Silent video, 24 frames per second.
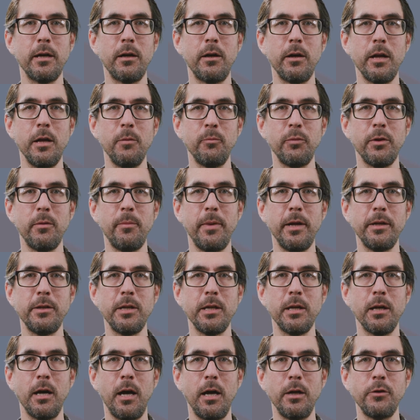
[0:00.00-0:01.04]
are
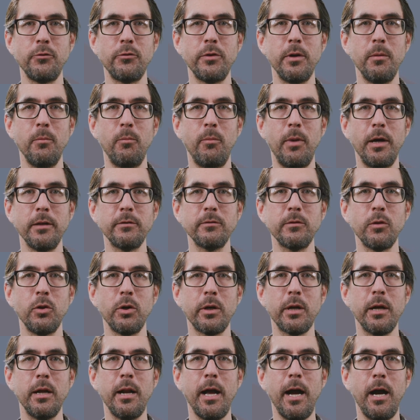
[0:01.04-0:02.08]
implementing UNDRIP must
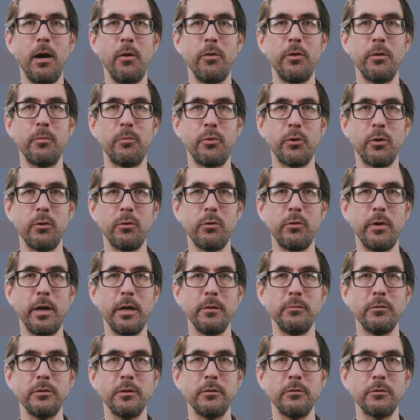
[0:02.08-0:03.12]
look at how their
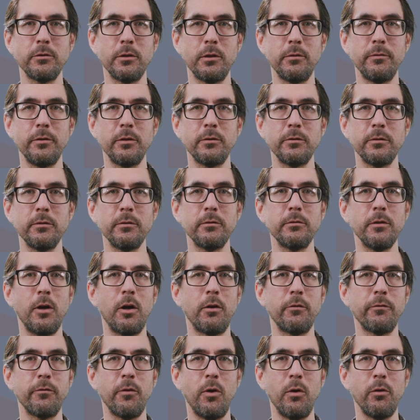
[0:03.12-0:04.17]
programs and services are
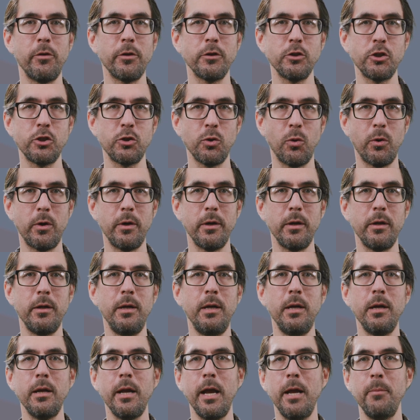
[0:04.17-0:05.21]
falling short
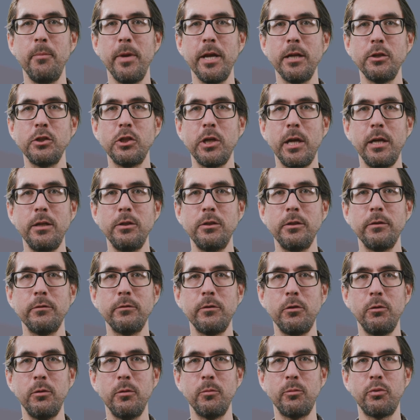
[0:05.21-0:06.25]
and make changes
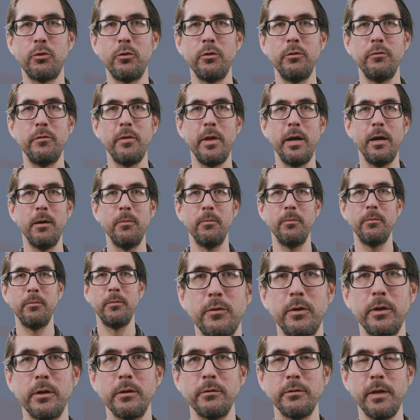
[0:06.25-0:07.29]
to improve them.
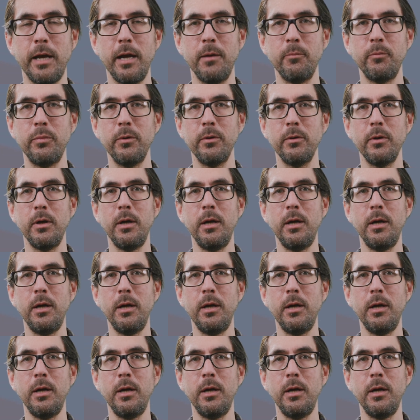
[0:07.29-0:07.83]
For example,